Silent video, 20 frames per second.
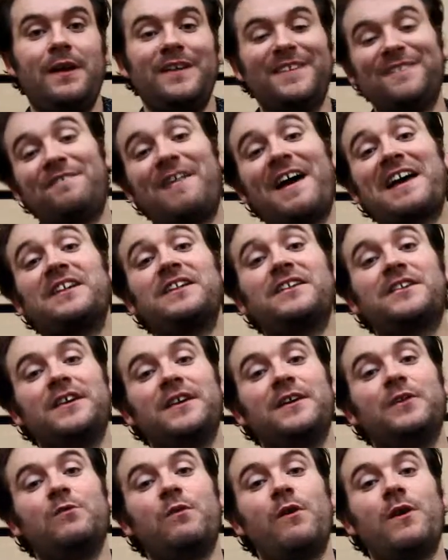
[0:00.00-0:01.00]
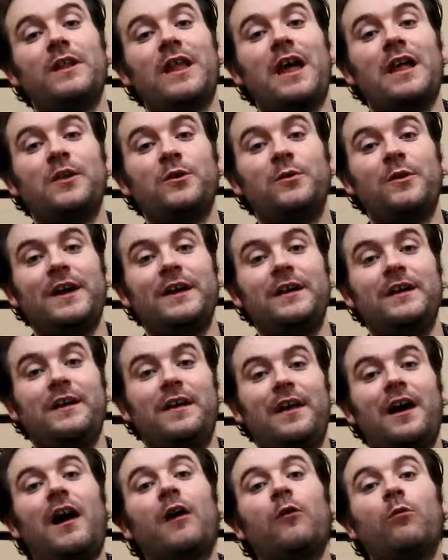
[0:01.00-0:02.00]
The faculty at Royal Holloway
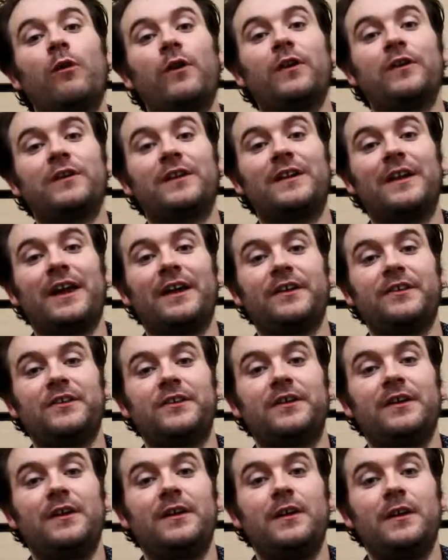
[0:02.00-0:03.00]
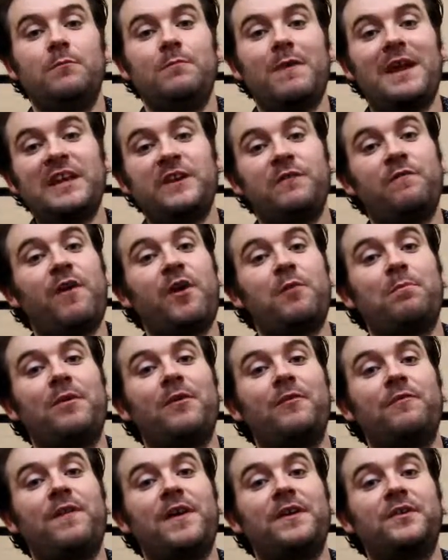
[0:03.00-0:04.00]
are world class. Many of our
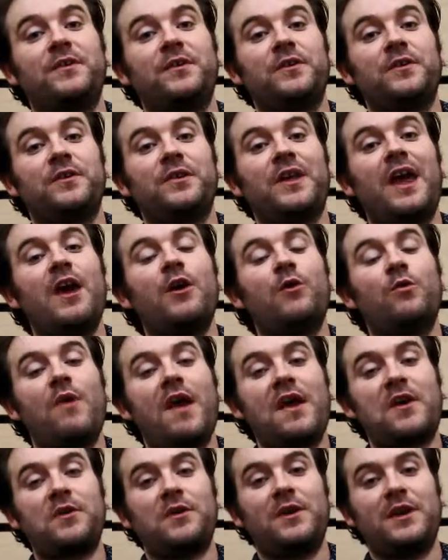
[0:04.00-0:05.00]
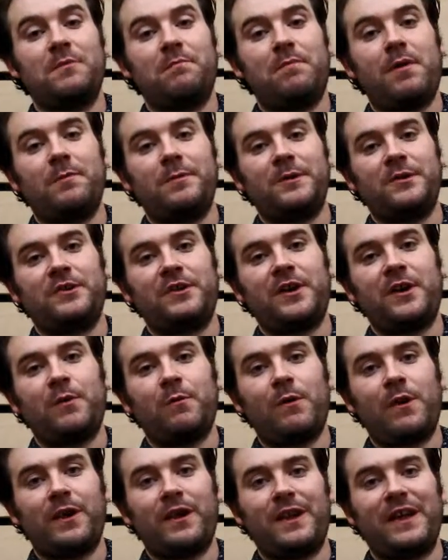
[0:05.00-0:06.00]
professors regularly publish their
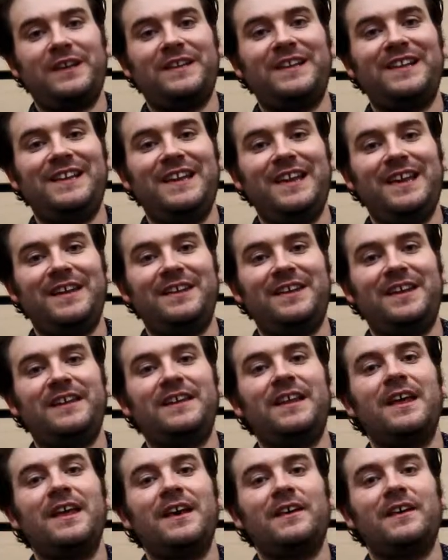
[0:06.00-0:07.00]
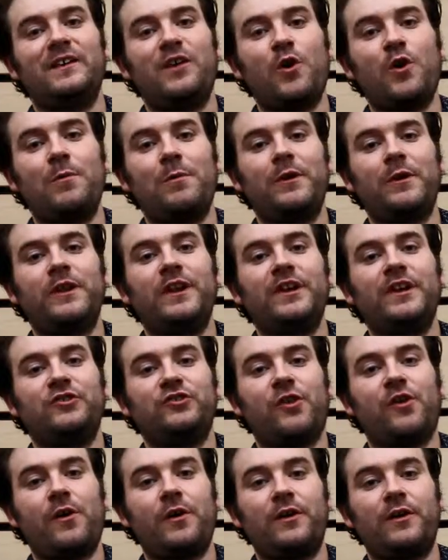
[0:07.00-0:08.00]
work in the leading global
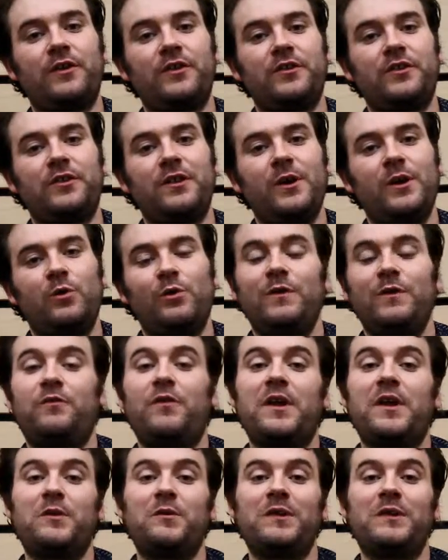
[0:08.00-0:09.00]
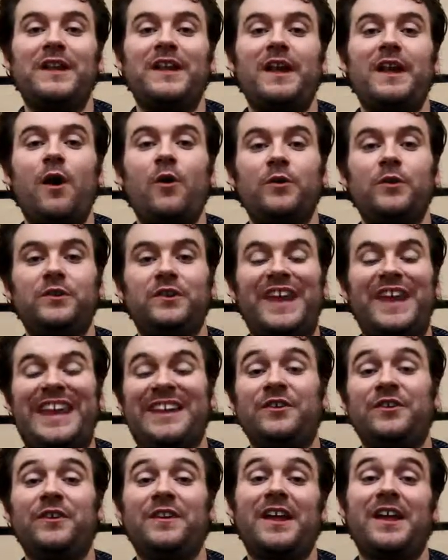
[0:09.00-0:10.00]
journals. We frequently host
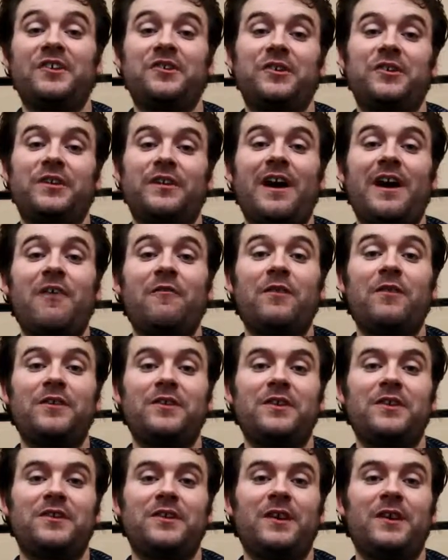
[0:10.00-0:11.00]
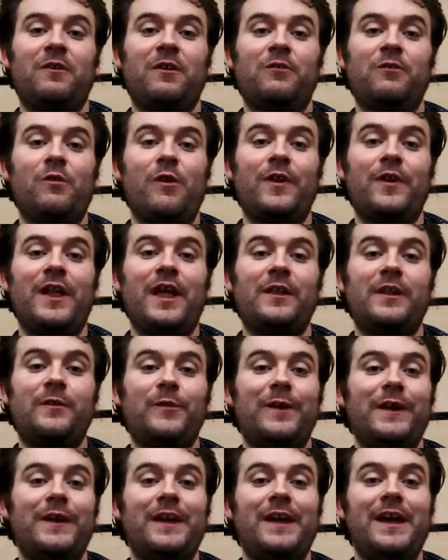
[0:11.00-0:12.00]
international conferences here at Royal
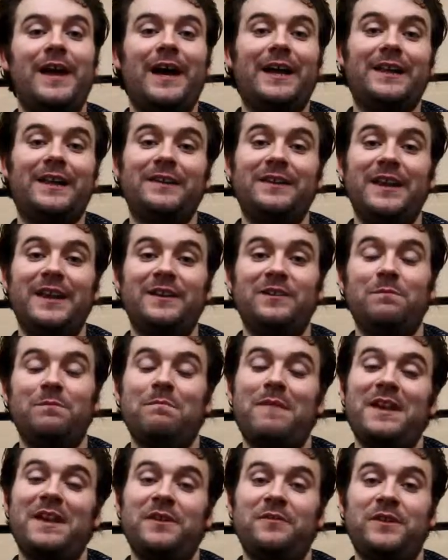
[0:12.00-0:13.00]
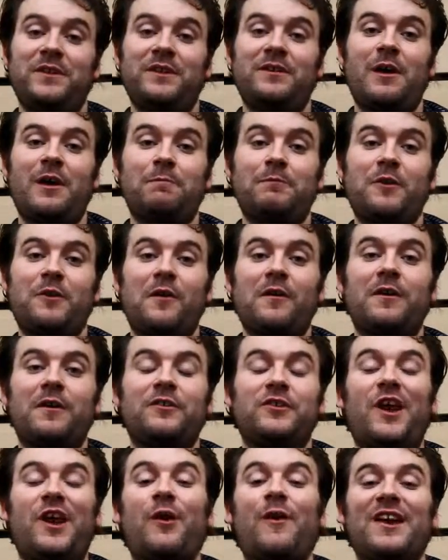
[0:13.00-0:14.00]
Holloway, and indeed many of the top
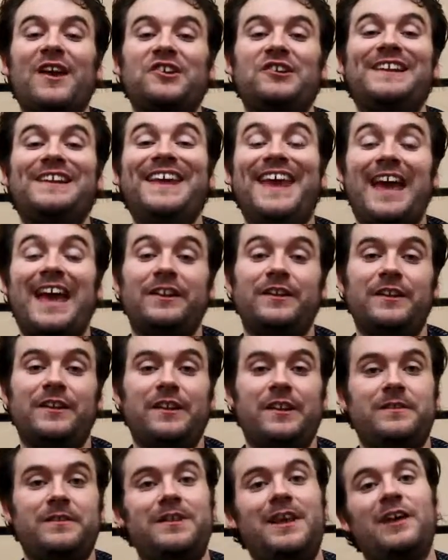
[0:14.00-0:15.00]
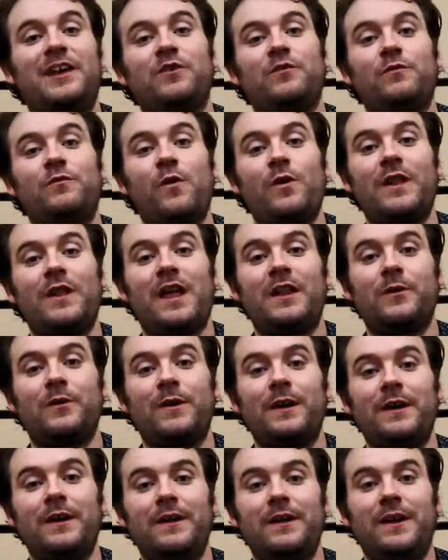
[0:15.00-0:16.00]
journals are actually edited out of Royal
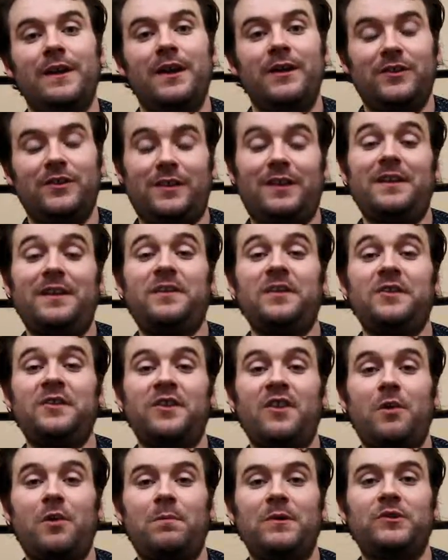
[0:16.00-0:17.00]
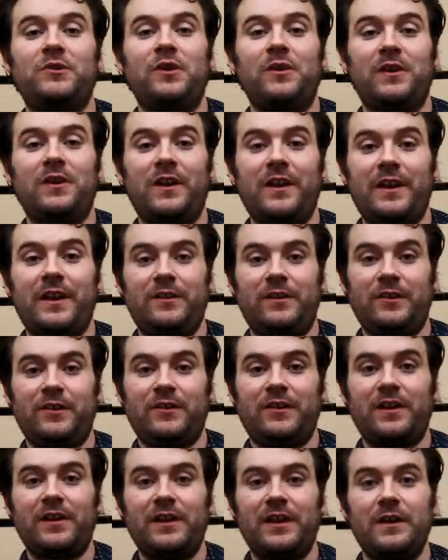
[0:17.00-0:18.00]
Holloway. So this is an opportunity to
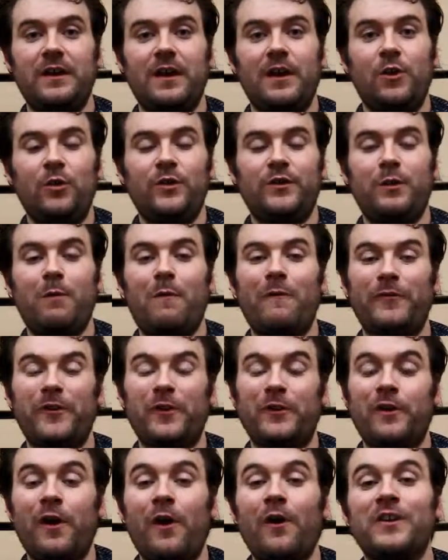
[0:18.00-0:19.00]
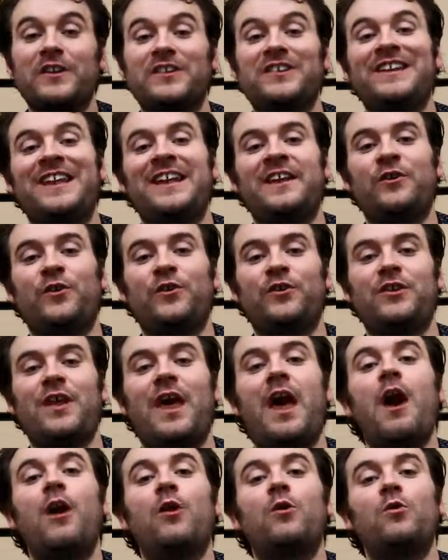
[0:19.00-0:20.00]
study with some of the thought leaders
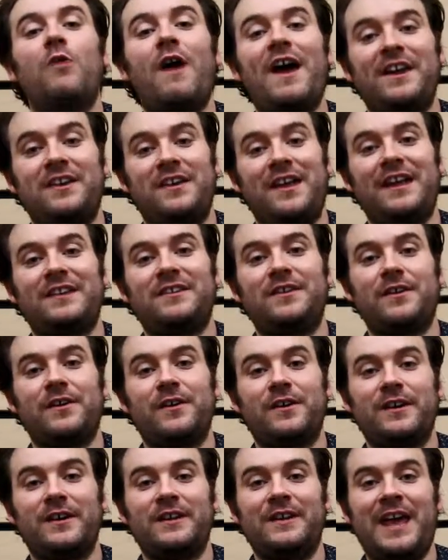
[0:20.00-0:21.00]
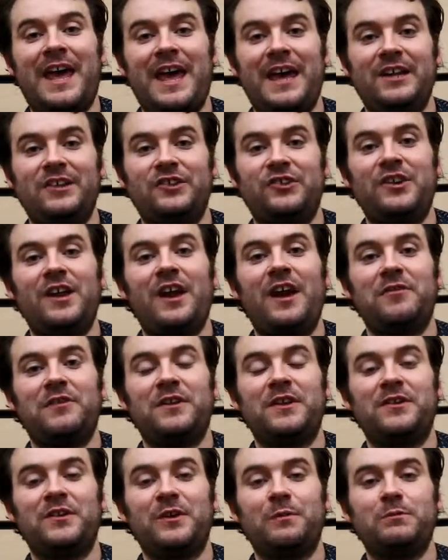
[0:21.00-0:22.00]
right at the cutting edge of
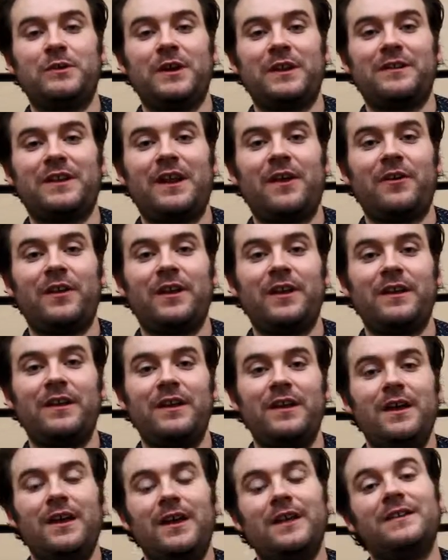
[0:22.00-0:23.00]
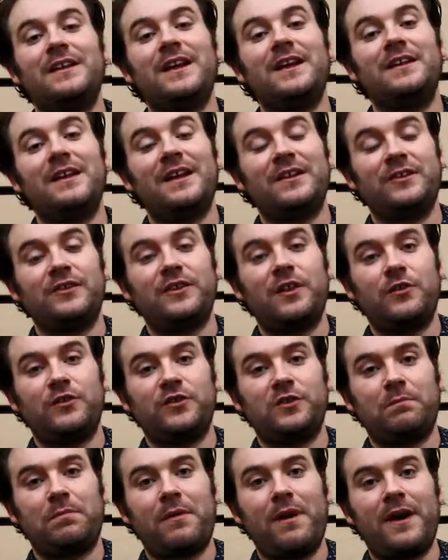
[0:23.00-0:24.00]
the subject area. Indeed, it's no
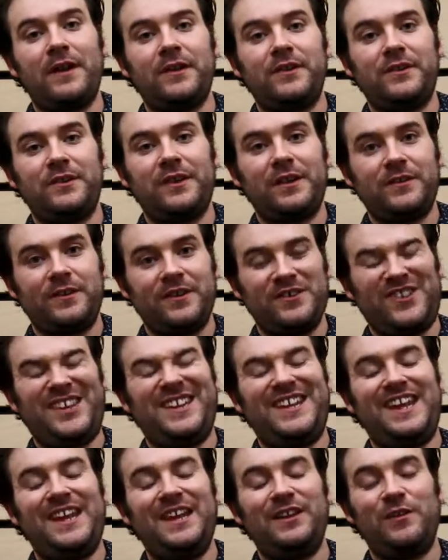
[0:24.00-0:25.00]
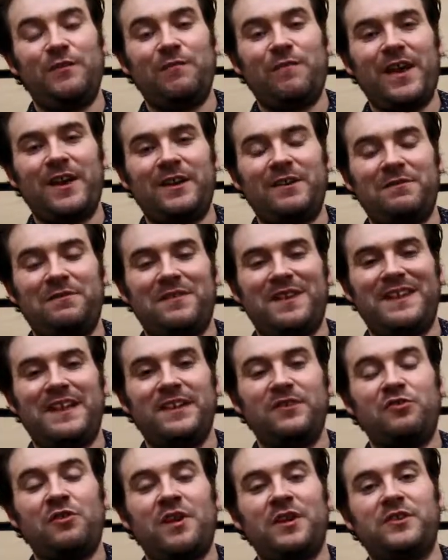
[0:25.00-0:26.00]
surprise that such an innovative and
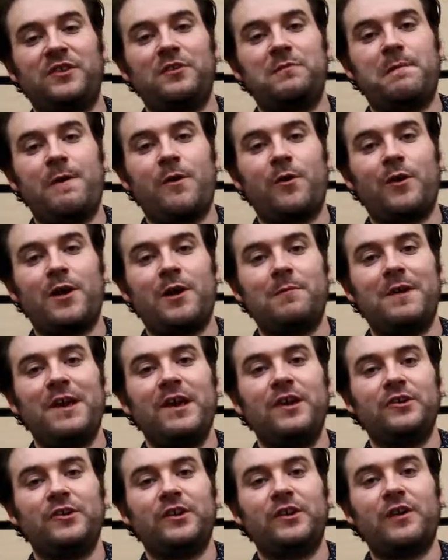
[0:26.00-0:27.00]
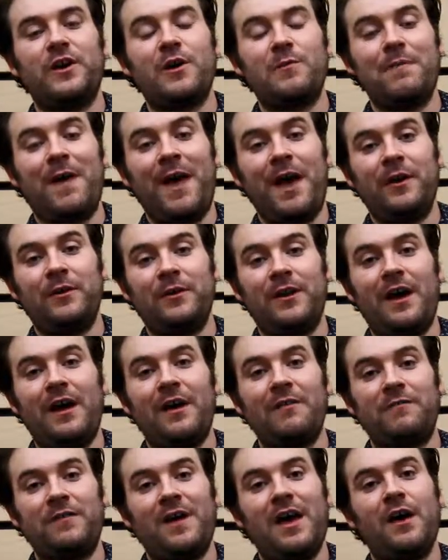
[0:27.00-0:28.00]
interesting program should come out
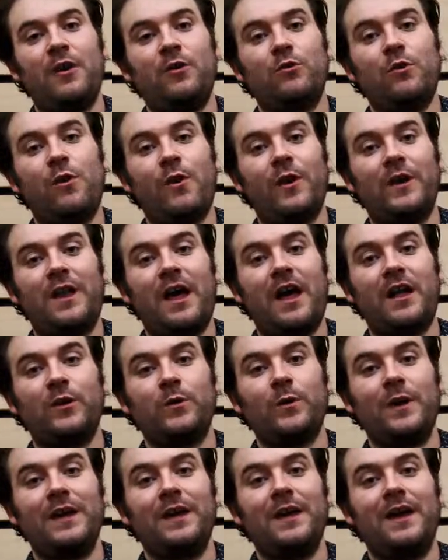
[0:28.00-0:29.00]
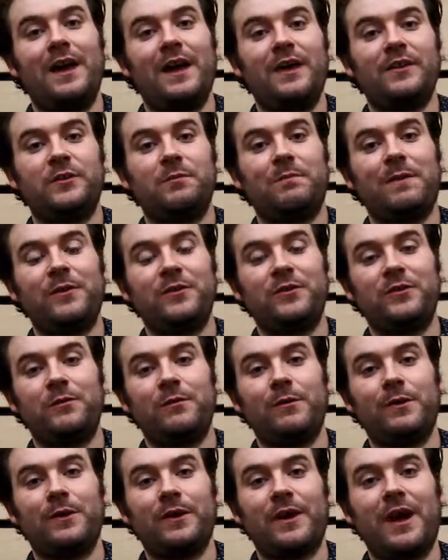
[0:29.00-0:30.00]
of Royal Holloway as opposed
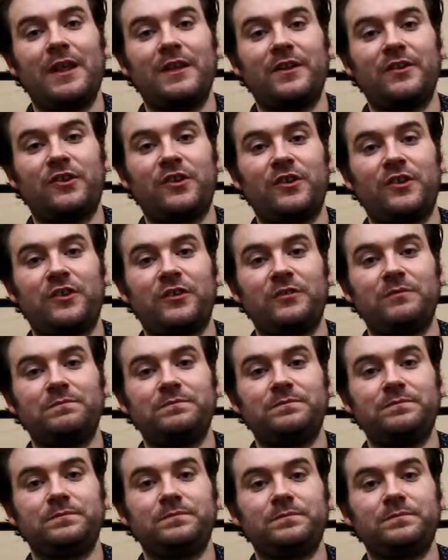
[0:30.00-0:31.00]
to other colleges.